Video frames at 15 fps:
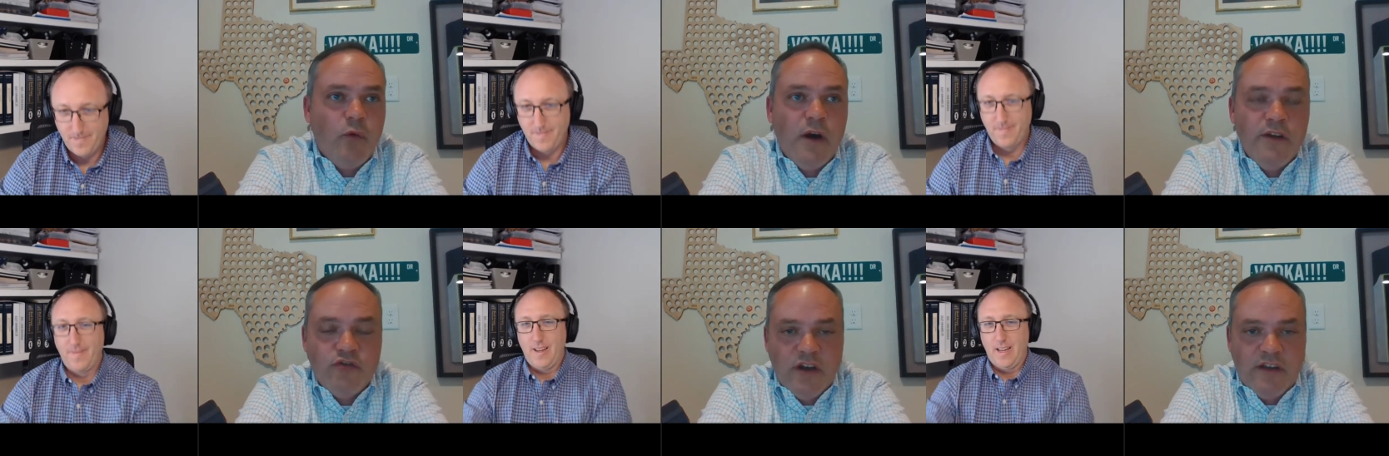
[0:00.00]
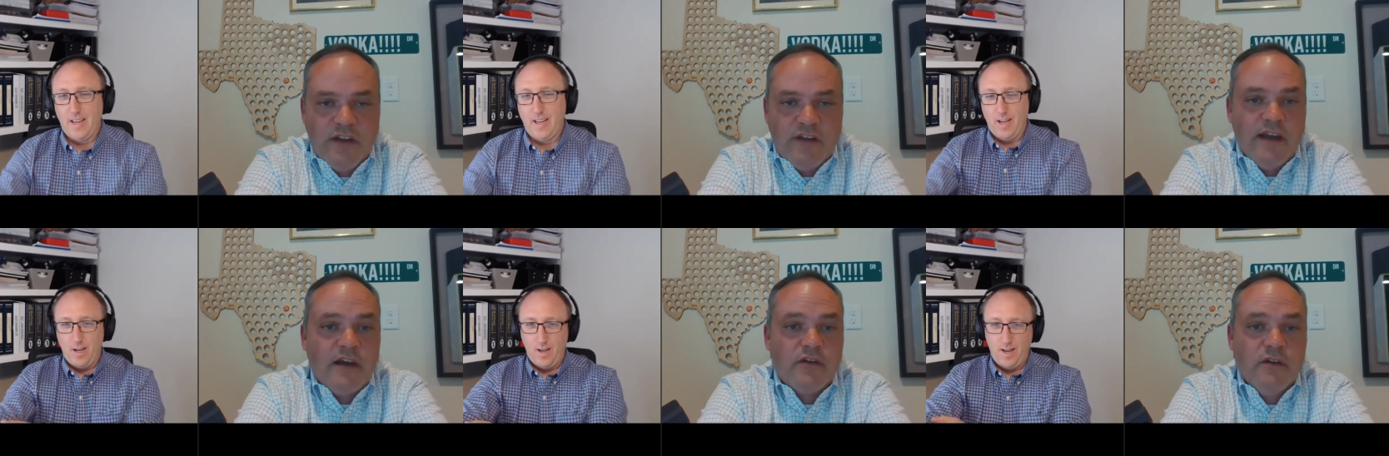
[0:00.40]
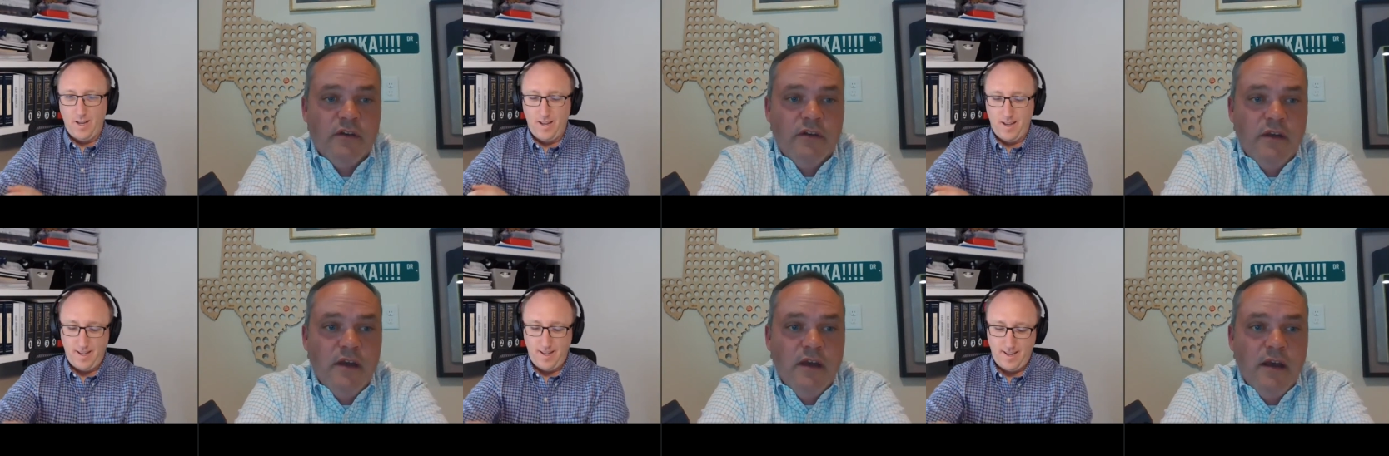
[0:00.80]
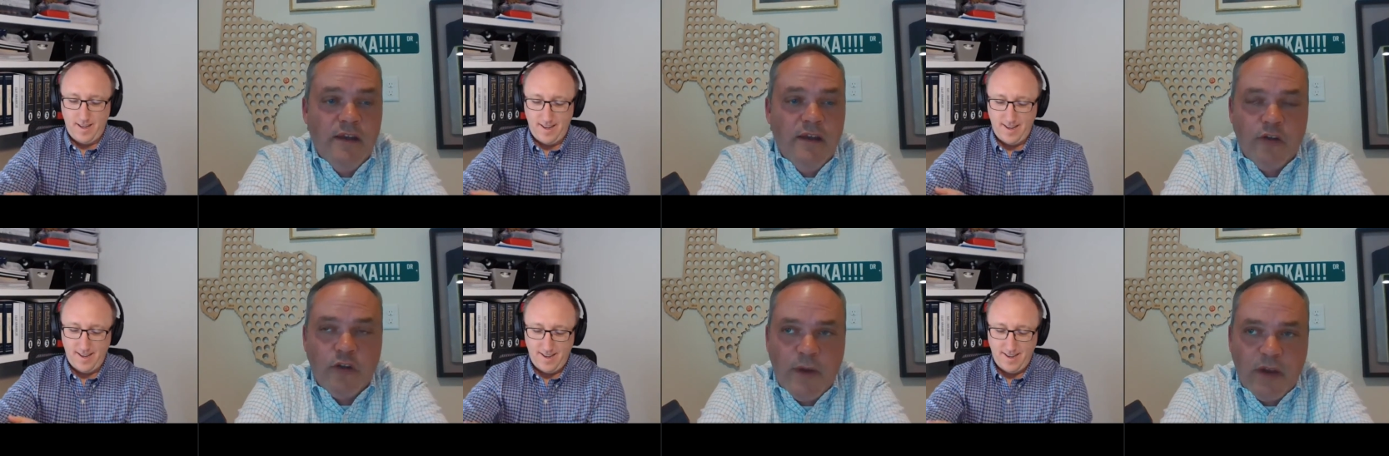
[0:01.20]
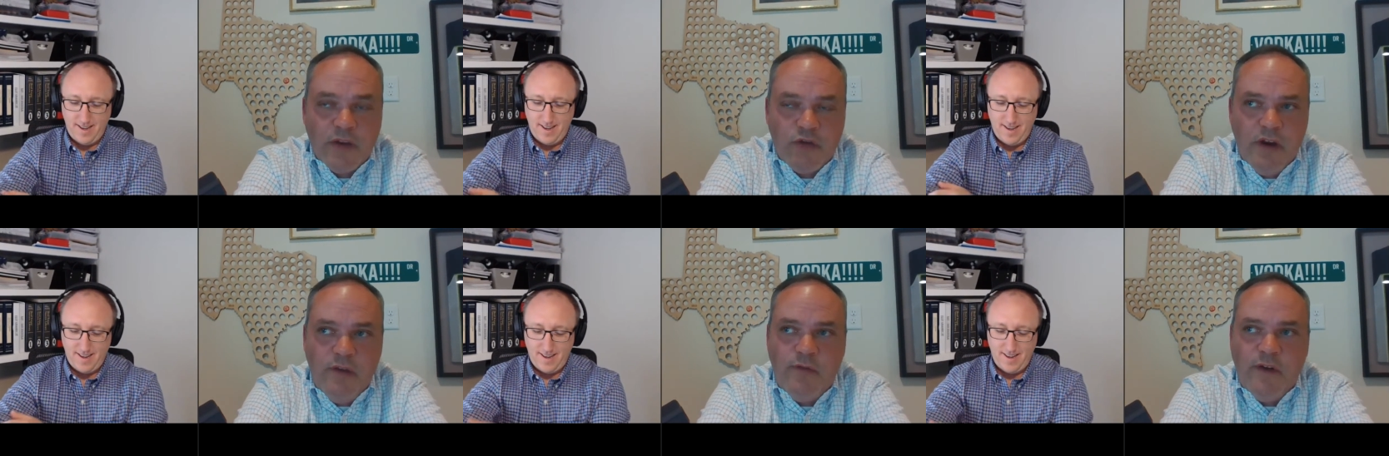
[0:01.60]
Speaker 1: one transaction. There's
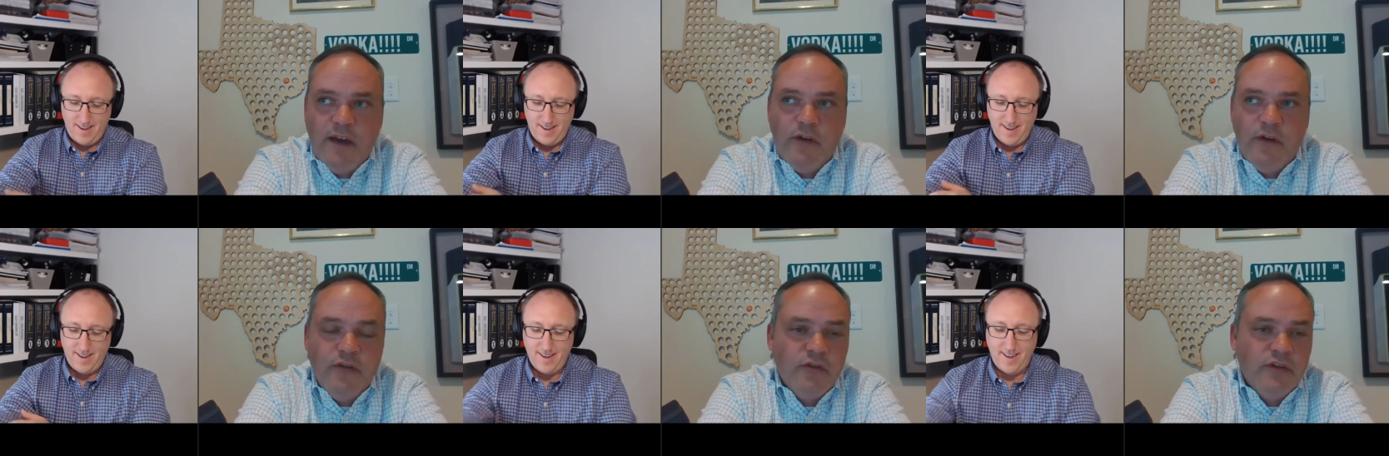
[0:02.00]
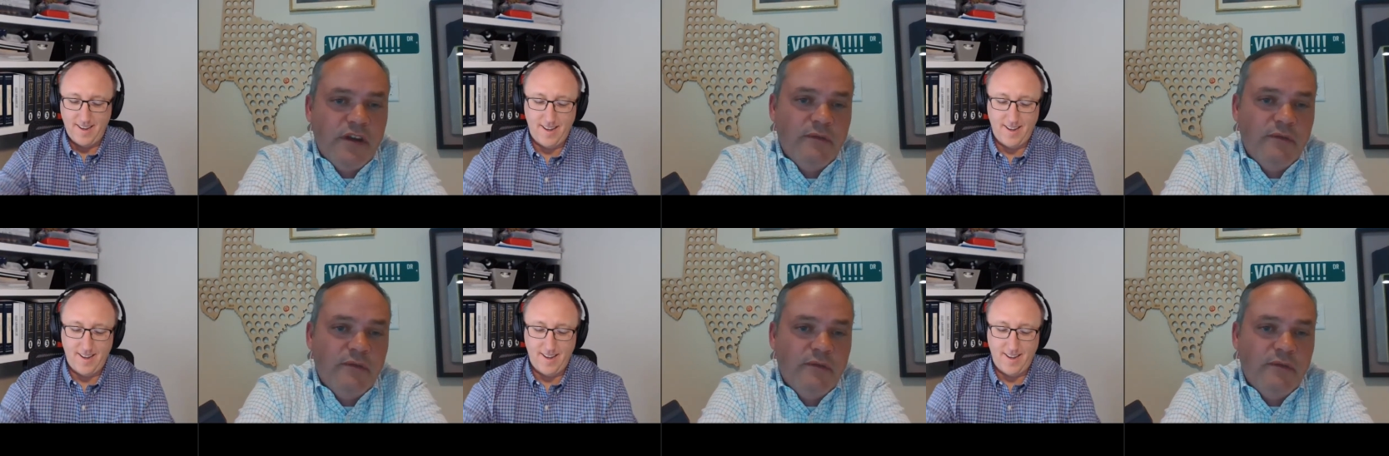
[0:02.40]
about 2,500